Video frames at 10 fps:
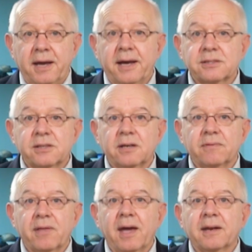Outside
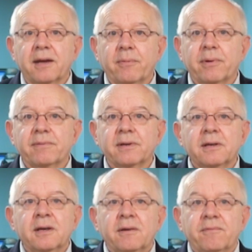of that, however,
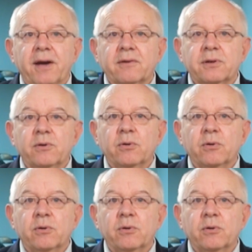factory